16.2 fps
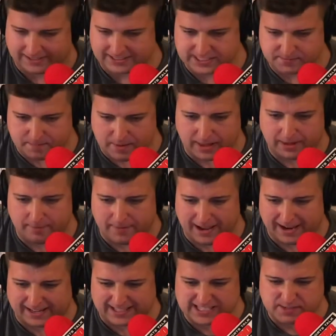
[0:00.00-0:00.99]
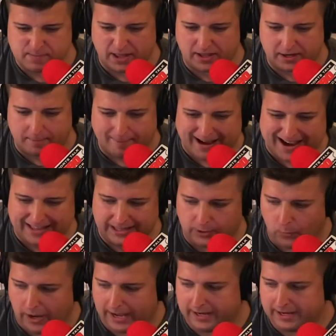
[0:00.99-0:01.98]
I could smell them. I could smell it a
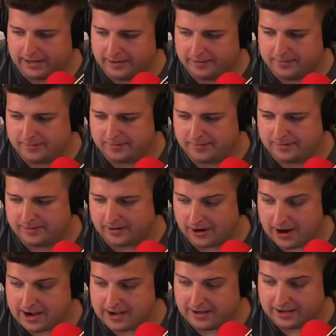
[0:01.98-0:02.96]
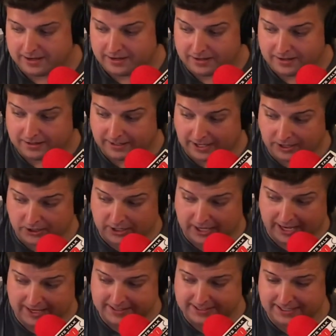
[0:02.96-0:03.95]
mile away. All right,
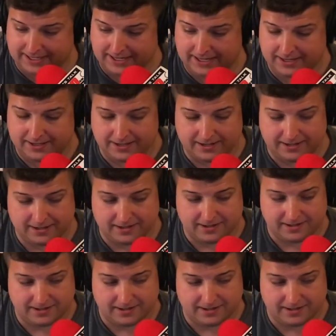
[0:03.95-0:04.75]
get your canteen.